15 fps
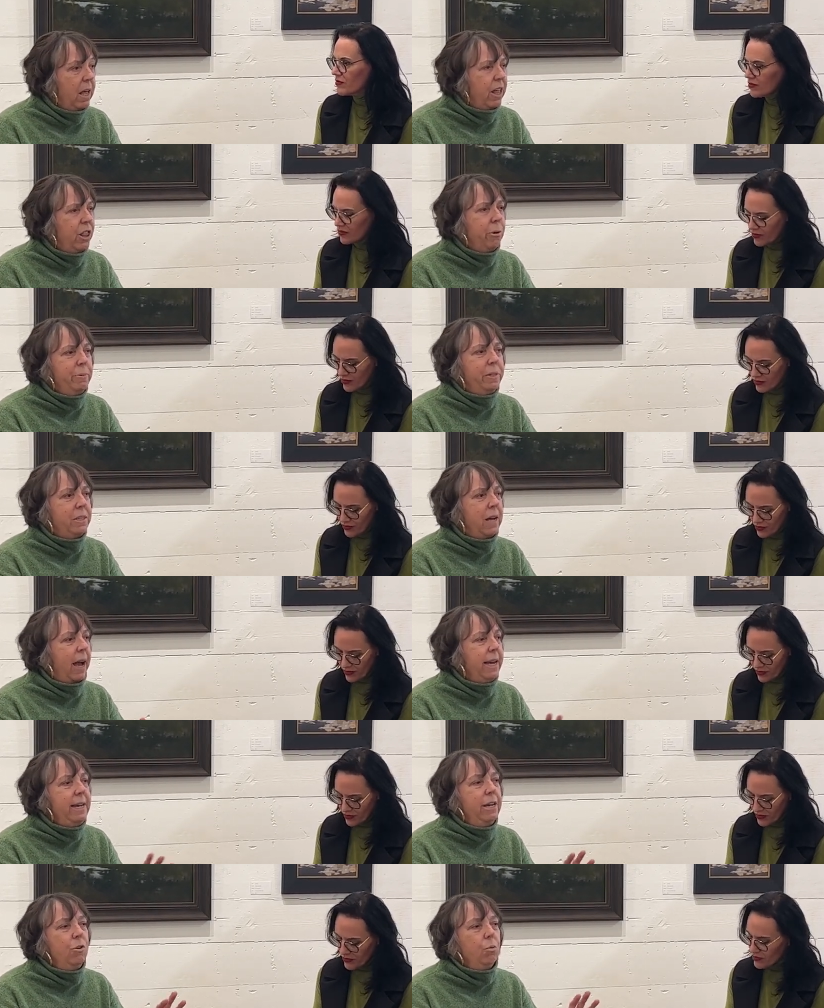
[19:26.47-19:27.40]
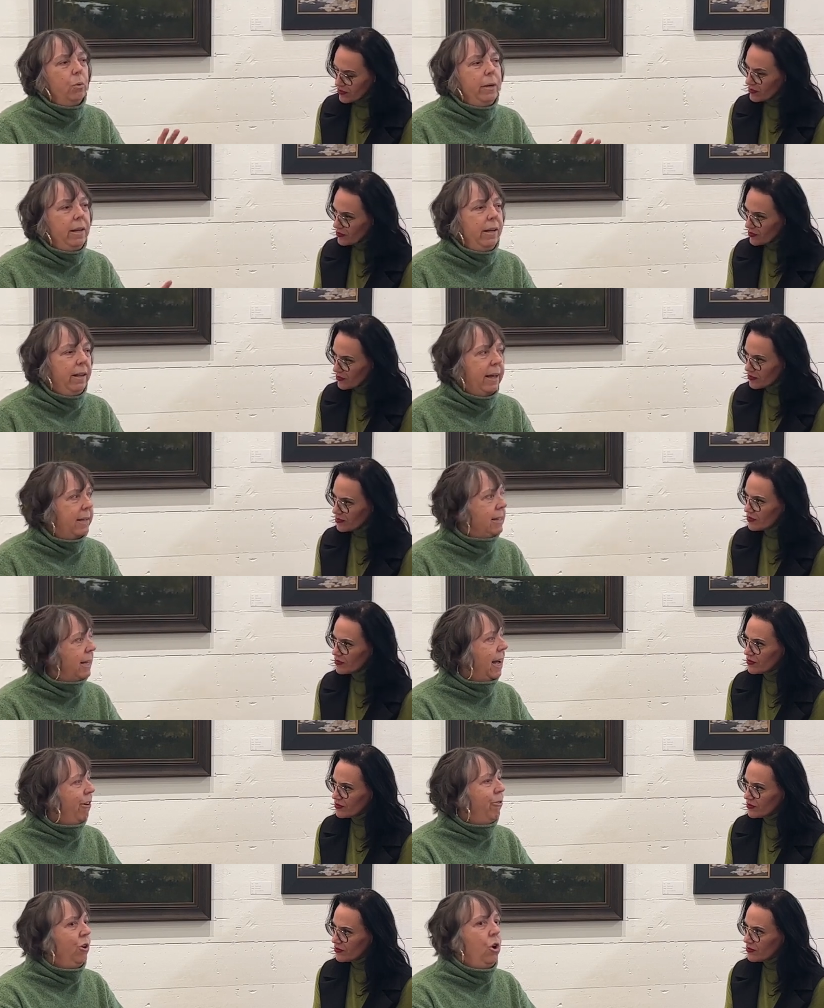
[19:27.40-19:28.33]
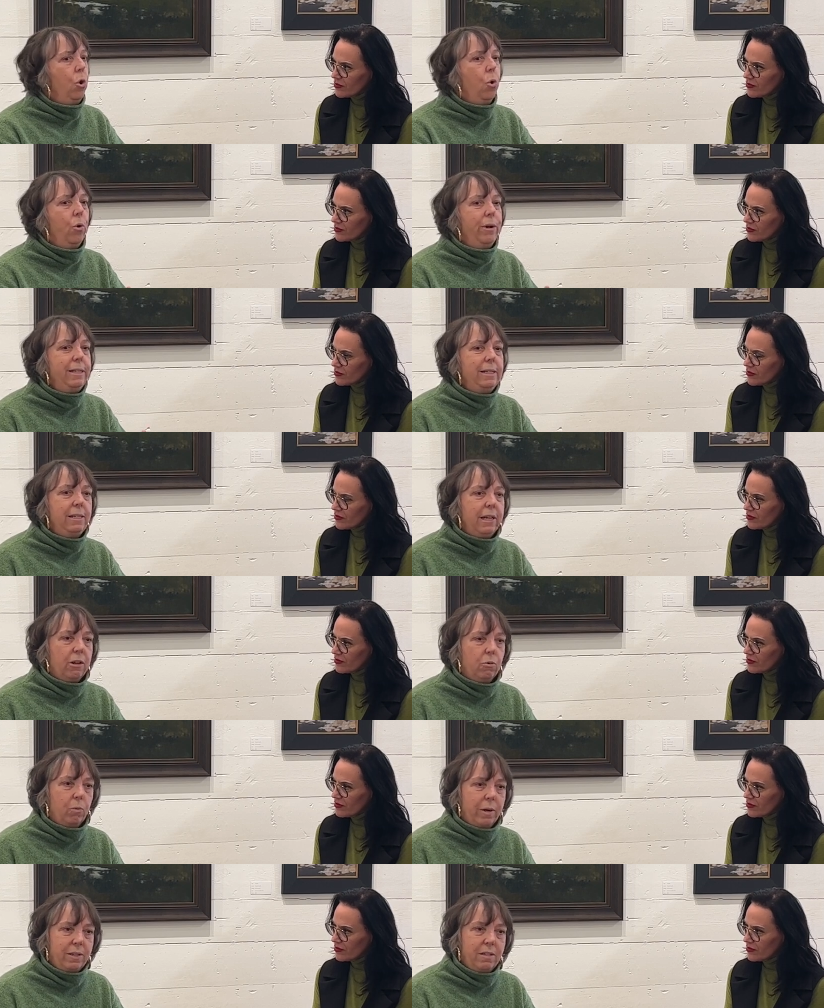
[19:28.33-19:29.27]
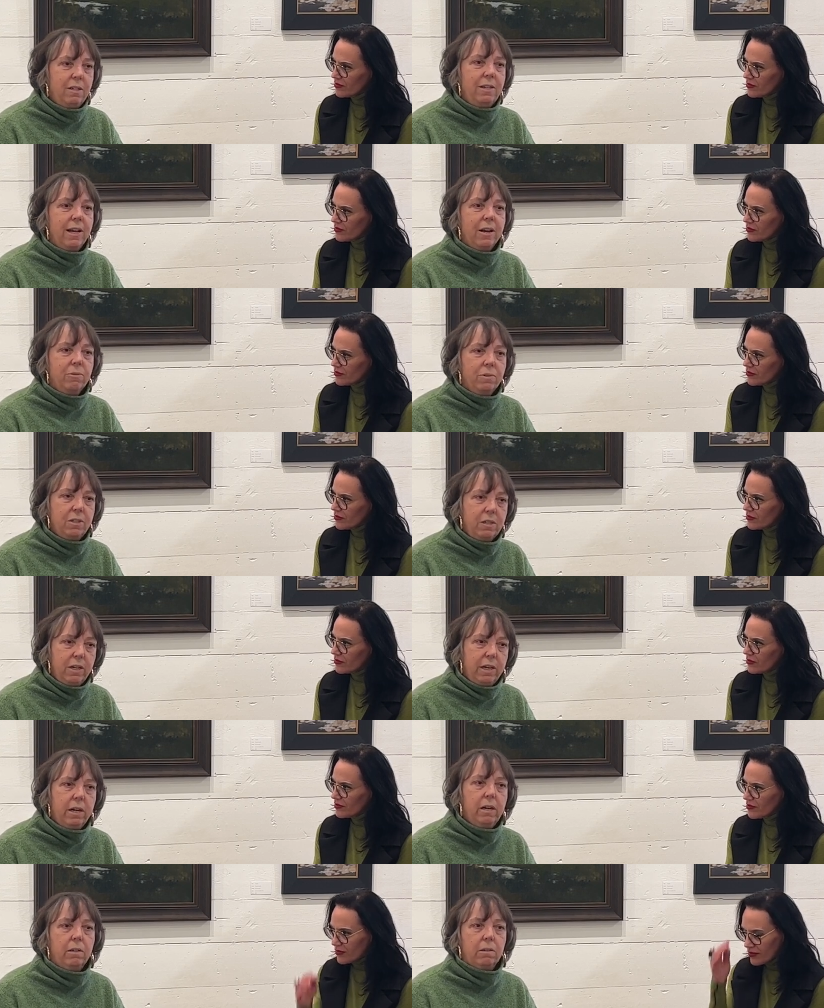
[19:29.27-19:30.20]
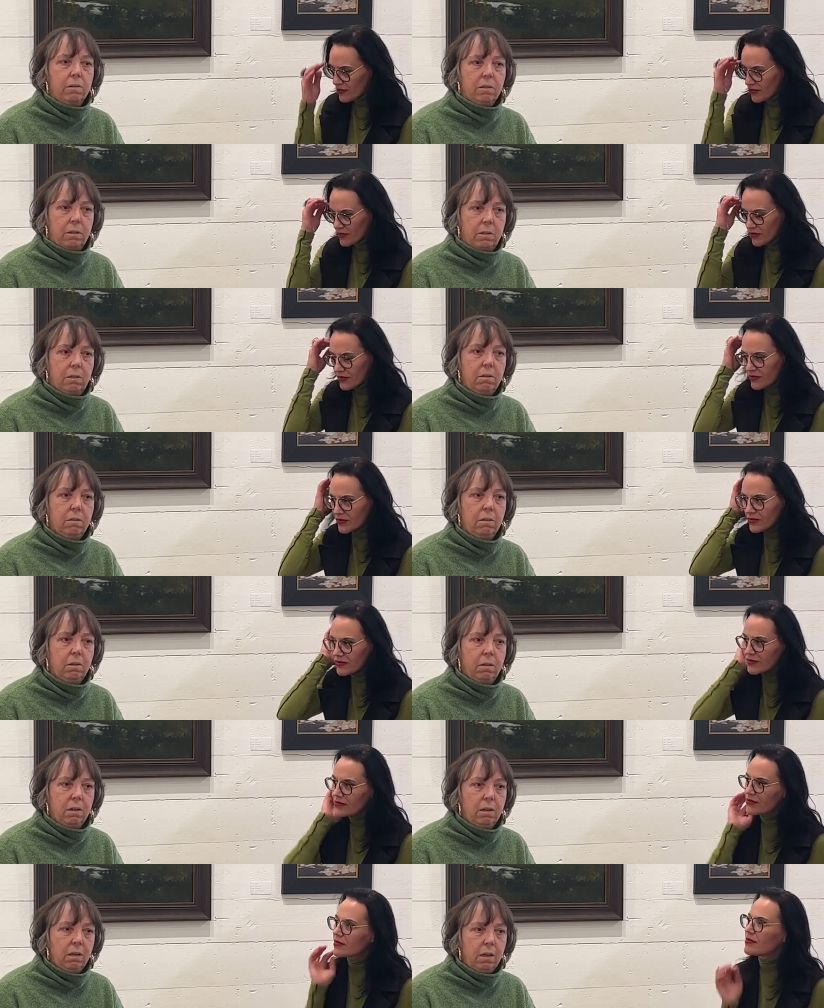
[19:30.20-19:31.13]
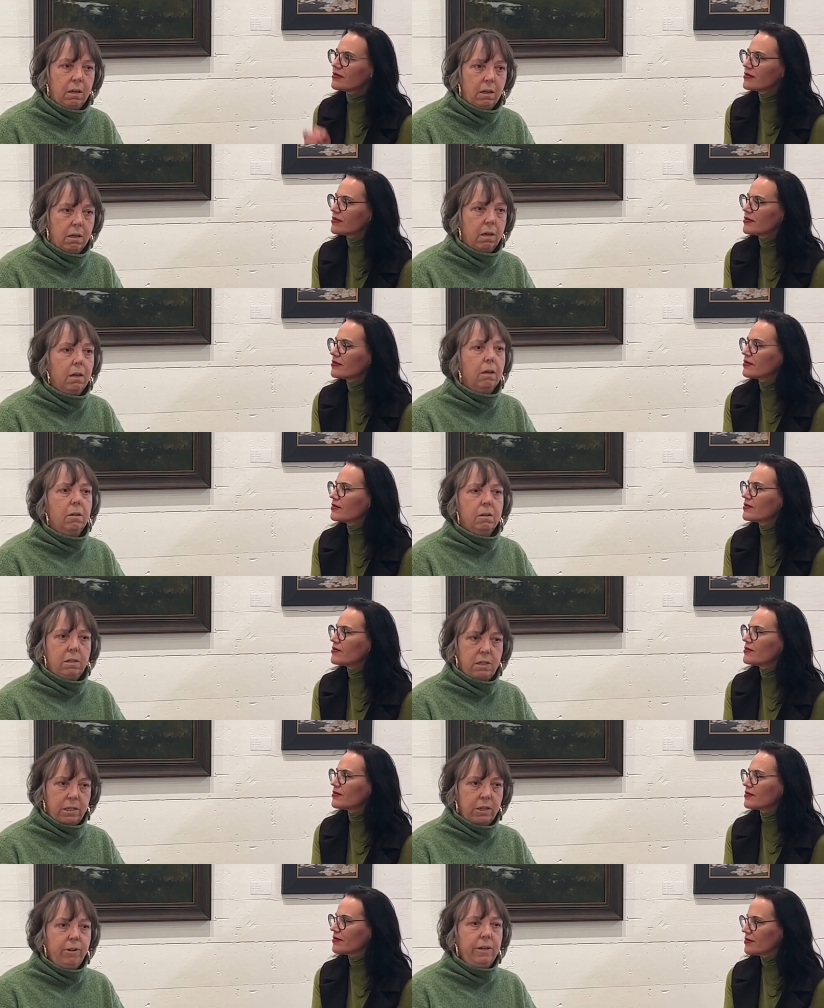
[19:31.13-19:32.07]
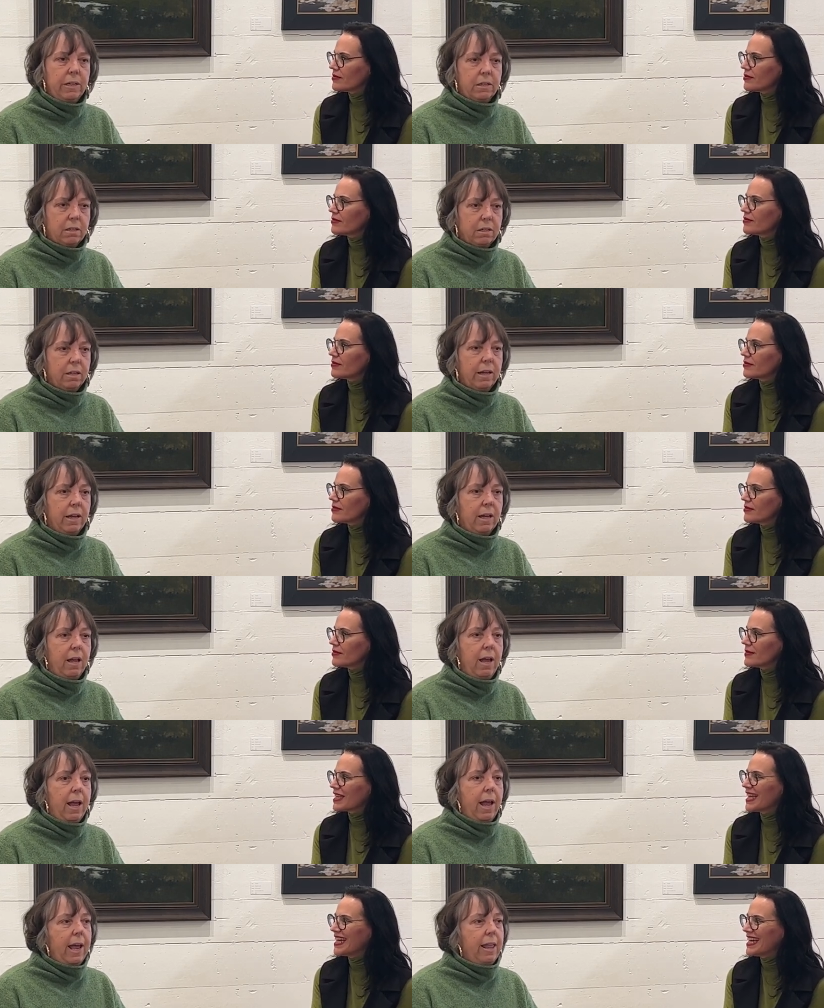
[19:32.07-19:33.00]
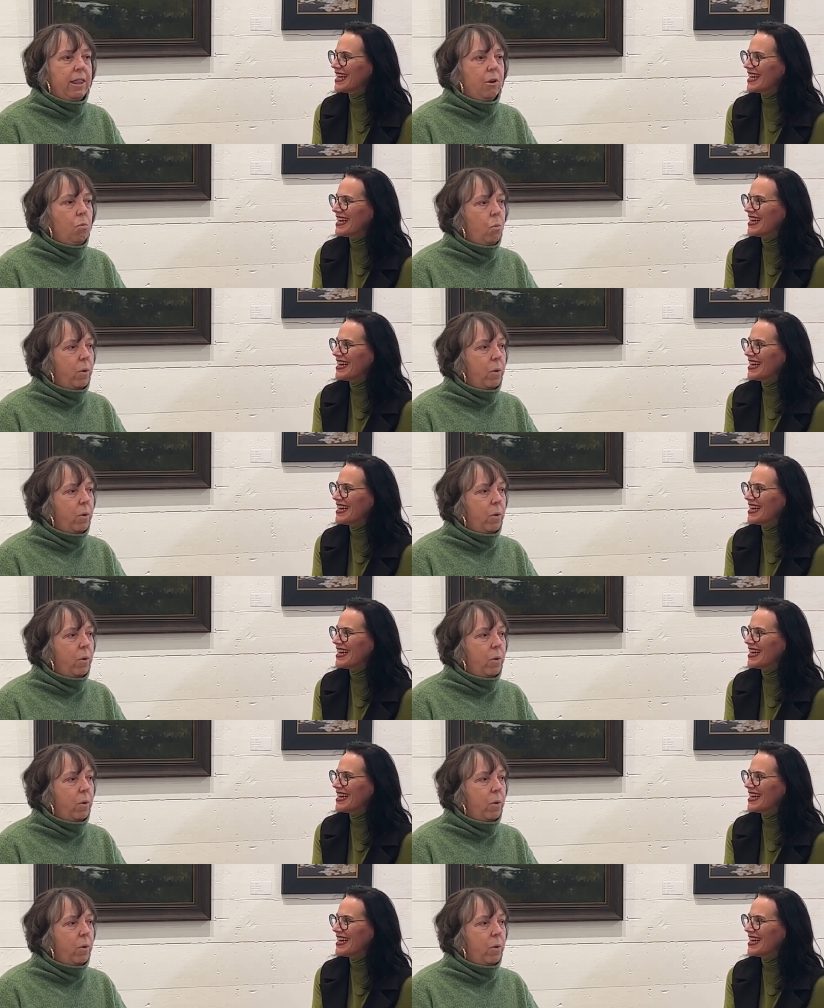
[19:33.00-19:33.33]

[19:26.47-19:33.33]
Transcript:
Speaker 1: it was I didn't realize how noisy it was downstairs. Seriously. And then